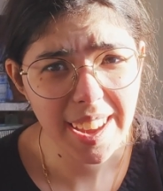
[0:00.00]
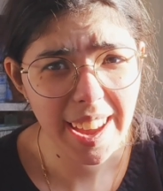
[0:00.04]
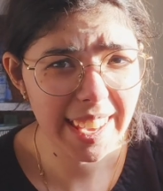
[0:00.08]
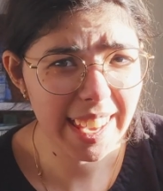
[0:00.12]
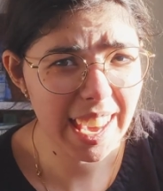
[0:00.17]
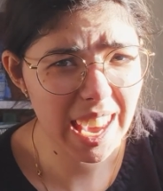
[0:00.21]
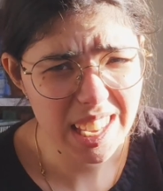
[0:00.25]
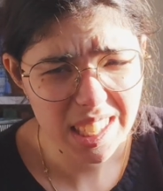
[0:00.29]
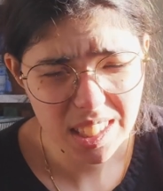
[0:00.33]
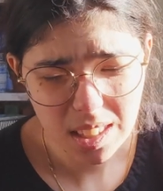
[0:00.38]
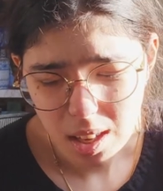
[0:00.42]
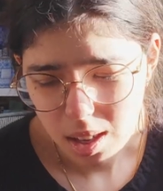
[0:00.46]
I
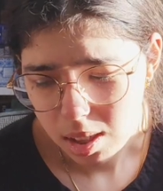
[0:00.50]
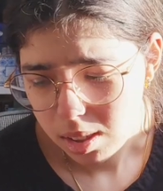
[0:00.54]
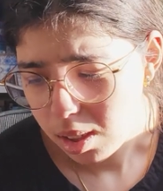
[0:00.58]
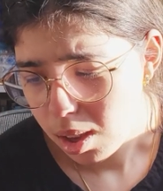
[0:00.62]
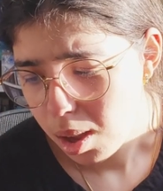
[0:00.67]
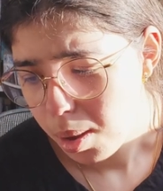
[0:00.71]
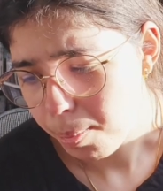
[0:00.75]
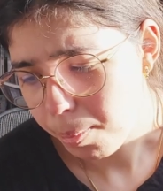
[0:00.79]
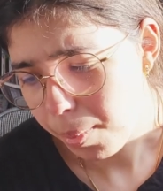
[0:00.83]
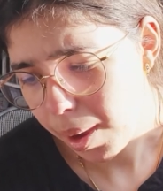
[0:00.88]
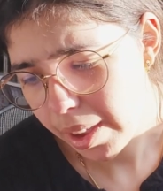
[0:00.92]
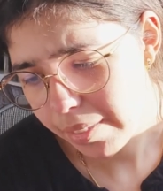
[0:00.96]
guess,
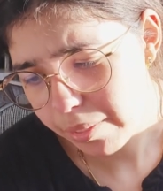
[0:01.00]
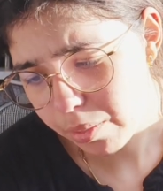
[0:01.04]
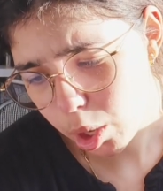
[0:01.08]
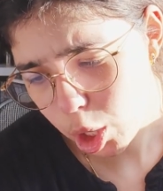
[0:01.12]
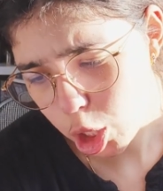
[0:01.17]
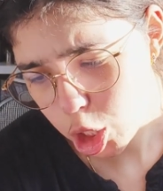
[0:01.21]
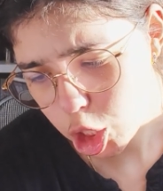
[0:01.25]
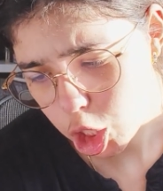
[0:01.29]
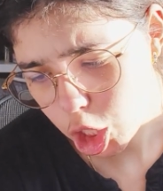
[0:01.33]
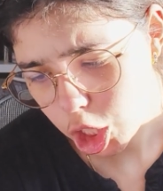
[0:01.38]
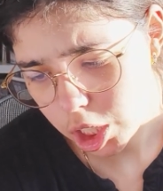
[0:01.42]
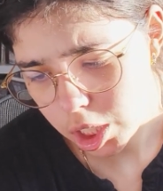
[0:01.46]
by
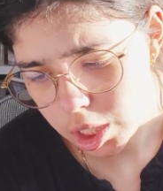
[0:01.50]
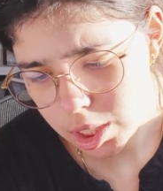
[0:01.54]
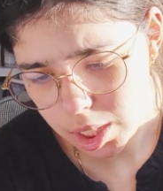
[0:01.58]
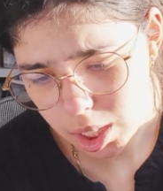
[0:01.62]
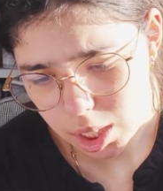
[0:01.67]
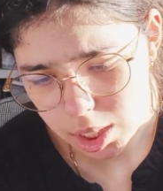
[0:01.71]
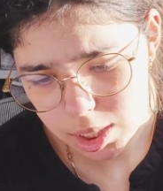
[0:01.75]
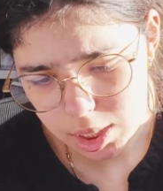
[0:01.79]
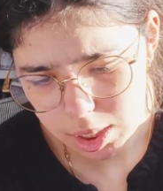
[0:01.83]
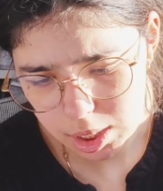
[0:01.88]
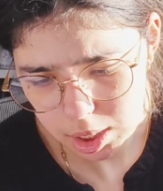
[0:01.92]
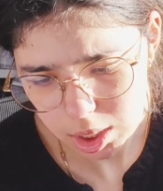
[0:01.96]
vultures
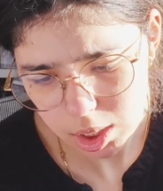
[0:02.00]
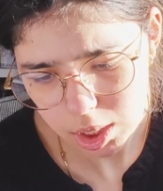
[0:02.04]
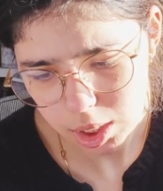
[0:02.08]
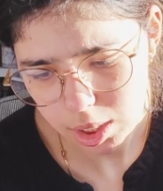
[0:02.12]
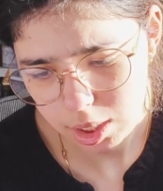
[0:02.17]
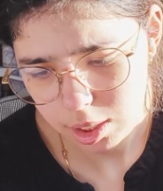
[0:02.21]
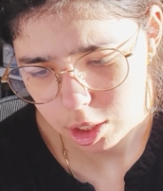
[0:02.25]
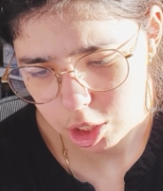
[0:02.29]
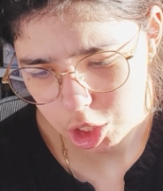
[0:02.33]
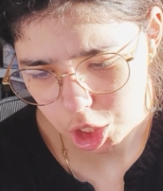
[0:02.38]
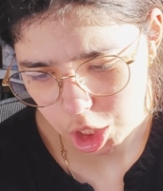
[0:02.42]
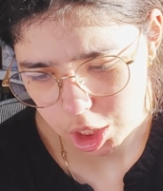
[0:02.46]
until
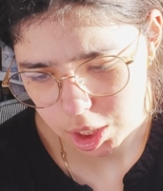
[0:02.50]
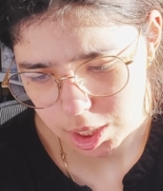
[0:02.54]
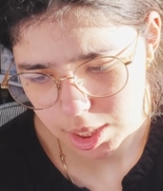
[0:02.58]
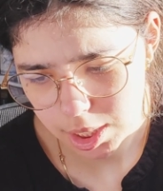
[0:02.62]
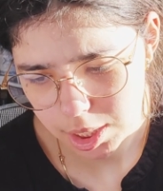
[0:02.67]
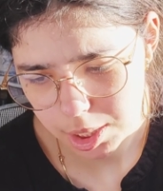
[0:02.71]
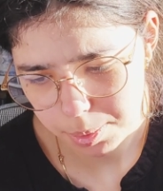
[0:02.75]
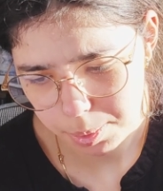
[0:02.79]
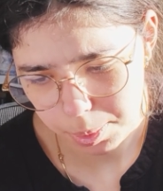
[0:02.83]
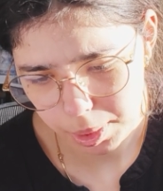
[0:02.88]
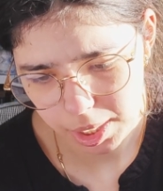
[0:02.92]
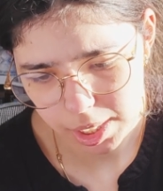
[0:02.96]
he starts to
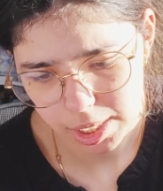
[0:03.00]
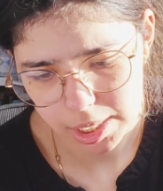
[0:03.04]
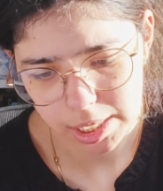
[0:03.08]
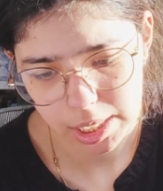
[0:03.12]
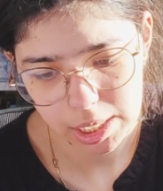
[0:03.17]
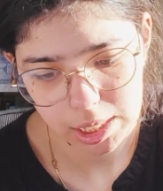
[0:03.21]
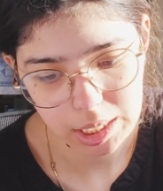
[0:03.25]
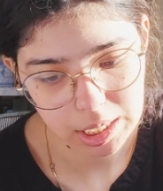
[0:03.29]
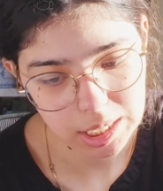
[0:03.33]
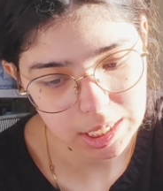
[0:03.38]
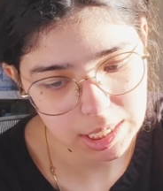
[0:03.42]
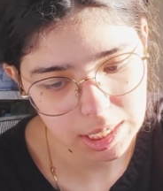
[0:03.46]
speak and they
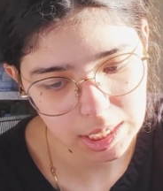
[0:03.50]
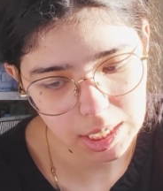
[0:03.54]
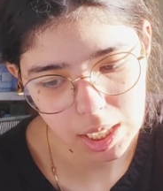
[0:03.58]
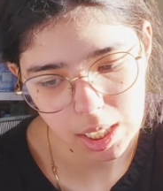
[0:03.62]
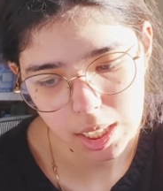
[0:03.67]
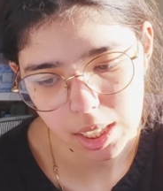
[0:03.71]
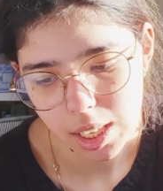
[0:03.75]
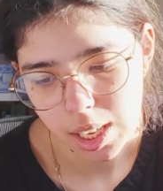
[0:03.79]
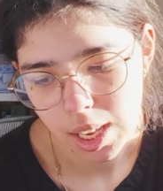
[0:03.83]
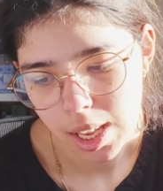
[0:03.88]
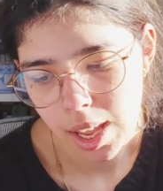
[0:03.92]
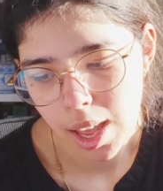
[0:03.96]

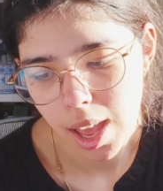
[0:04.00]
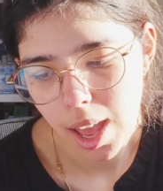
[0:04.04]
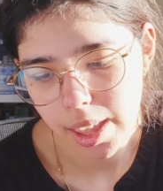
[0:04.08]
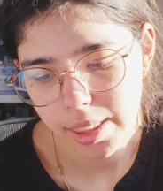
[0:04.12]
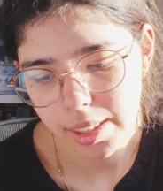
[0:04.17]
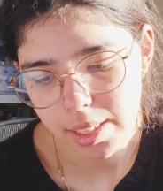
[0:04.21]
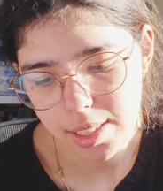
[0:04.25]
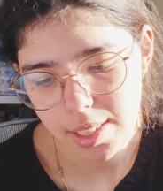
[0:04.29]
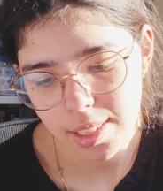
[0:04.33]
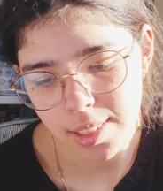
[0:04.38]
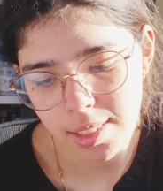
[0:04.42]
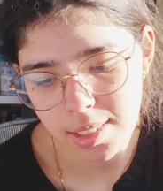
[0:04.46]
listen. And
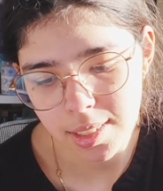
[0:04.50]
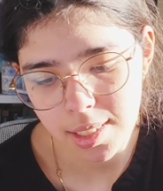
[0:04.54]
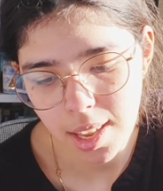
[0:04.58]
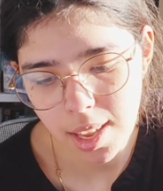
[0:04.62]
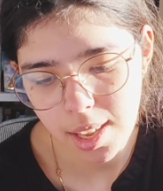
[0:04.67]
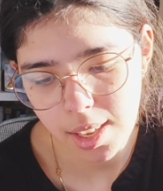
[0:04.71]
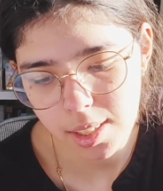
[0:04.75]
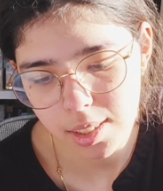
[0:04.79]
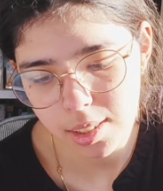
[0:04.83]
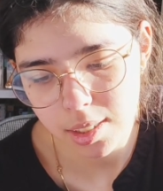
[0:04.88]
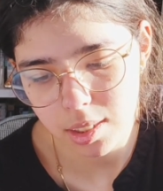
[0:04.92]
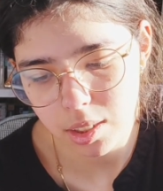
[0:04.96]
this is
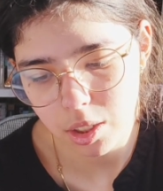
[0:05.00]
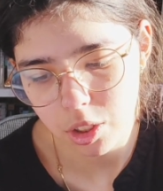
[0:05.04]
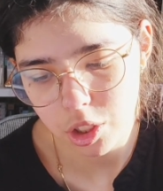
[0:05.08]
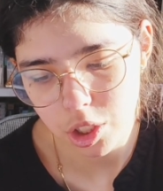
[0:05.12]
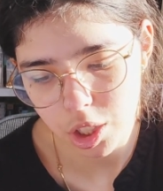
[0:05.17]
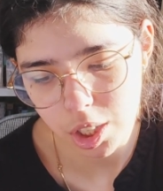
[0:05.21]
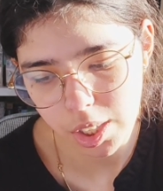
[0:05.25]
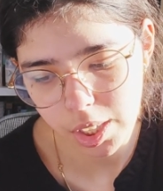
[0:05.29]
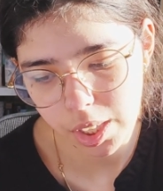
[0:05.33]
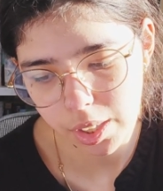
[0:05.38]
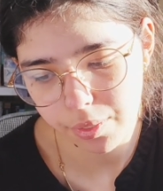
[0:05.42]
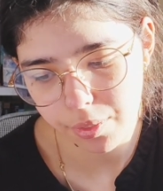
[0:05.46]
his
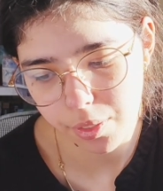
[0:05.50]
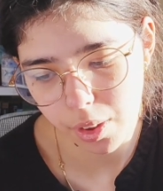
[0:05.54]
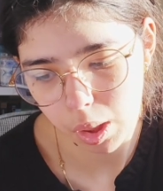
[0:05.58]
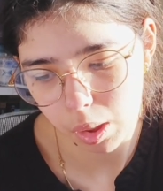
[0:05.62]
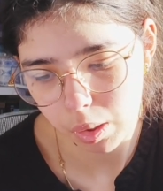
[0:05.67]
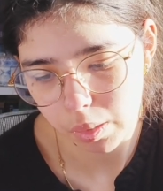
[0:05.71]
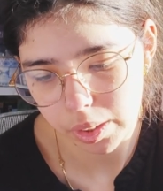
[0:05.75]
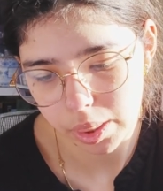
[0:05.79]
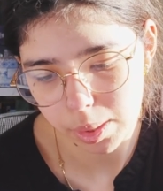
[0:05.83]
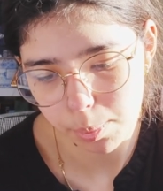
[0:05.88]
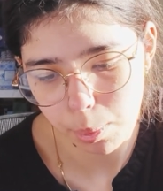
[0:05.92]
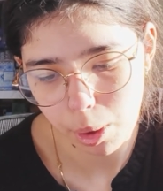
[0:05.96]
journey
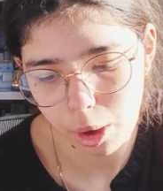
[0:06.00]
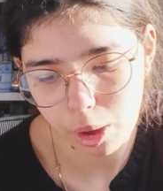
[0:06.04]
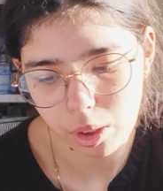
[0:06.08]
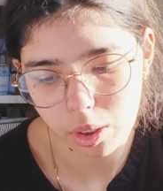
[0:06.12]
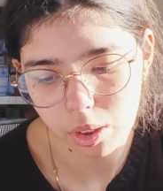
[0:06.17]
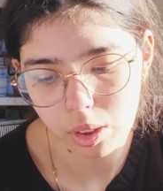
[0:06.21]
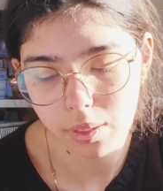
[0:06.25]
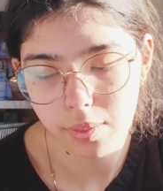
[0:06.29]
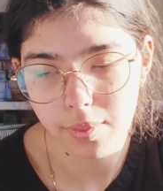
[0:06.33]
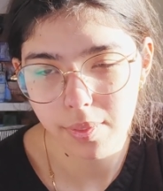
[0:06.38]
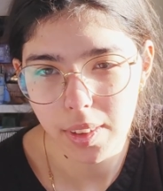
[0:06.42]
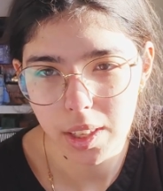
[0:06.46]
following the
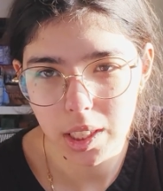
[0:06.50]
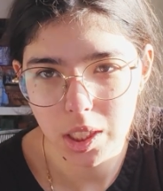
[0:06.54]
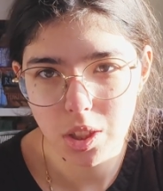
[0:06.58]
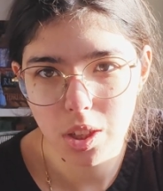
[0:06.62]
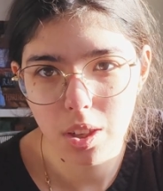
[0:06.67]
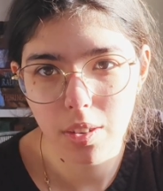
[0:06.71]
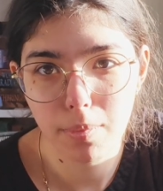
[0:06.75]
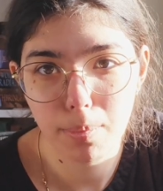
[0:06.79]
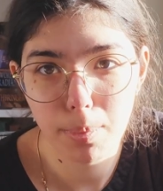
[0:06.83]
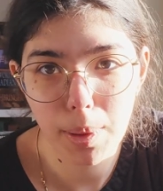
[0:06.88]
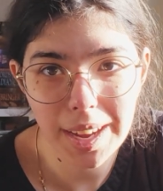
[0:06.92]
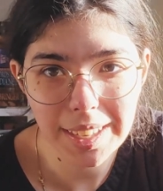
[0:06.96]
Mongol invasion
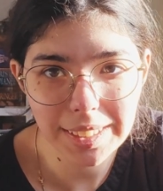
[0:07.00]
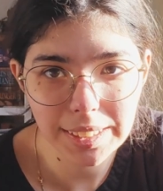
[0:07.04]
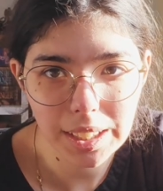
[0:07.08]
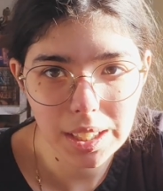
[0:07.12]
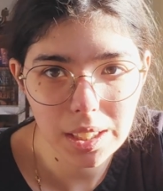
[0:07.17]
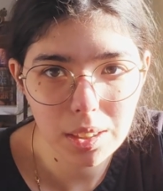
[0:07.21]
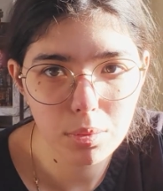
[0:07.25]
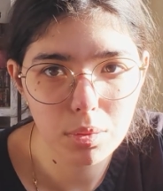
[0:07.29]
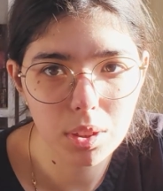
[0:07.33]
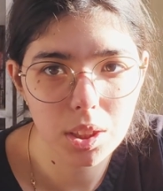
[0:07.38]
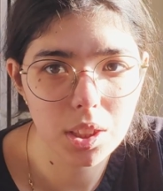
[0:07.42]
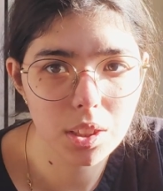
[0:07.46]
of
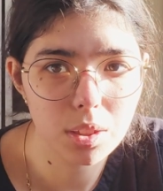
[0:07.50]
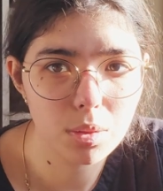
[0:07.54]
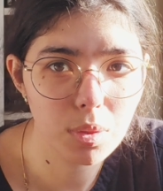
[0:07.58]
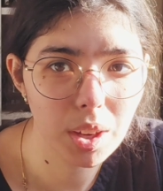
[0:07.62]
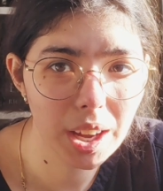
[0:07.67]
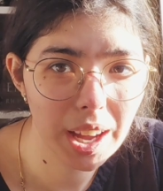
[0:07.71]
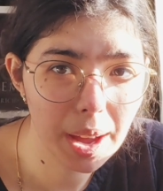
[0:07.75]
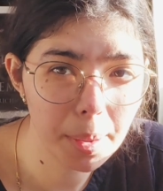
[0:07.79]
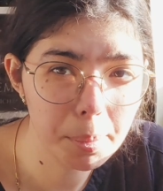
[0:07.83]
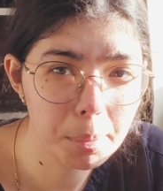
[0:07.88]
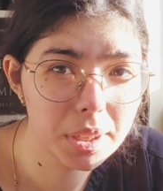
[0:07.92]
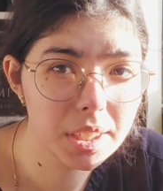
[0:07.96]
Baghdad, which is what
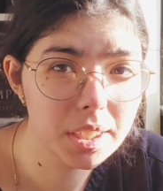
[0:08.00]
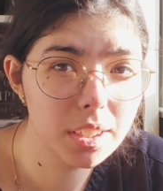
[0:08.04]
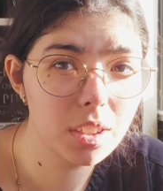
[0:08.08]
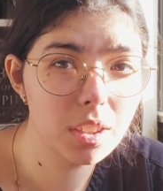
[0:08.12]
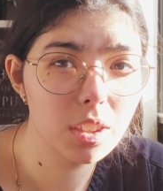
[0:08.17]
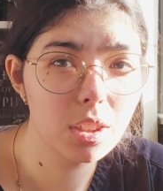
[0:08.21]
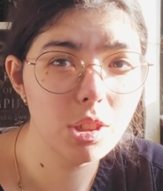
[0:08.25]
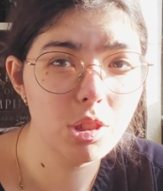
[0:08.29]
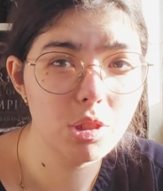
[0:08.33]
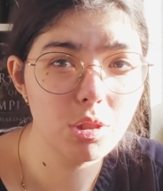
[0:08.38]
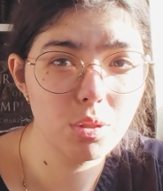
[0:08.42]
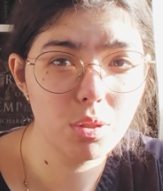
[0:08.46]
happened in
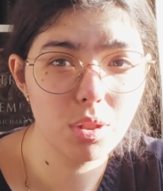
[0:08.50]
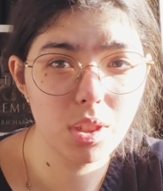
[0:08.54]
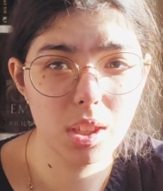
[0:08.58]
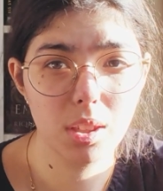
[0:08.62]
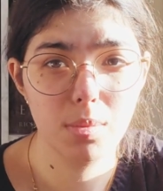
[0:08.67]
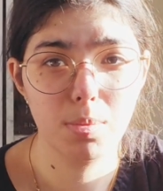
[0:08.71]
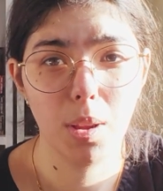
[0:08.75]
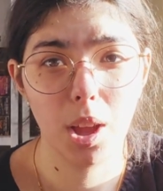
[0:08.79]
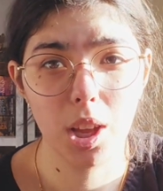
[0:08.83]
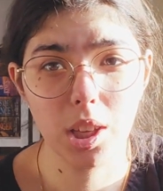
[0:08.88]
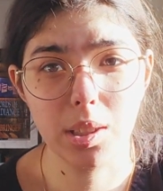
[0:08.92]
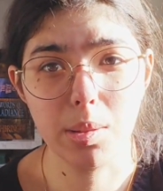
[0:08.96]
the Jujutsu
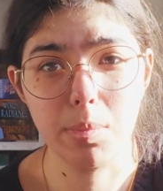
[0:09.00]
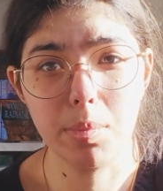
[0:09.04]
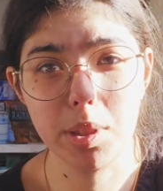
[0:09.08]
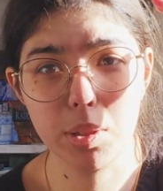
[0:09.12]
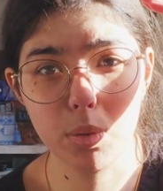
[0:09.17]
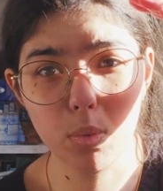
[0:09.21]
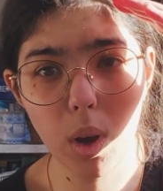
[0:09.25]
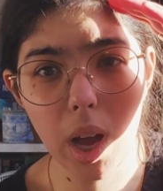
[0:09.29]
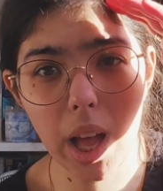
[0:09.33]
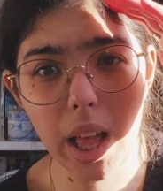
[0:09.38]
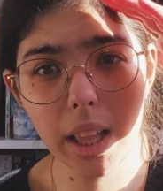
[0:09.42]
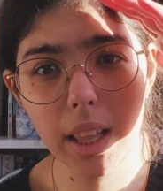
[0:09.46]
Blossom as
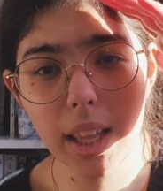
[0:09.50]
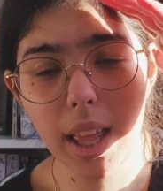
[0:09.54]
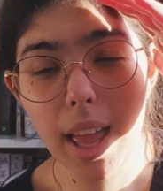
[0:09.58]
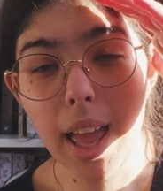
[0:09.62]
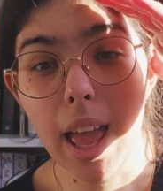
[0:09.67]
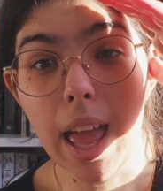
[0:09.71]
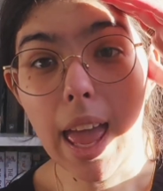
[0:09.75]
well.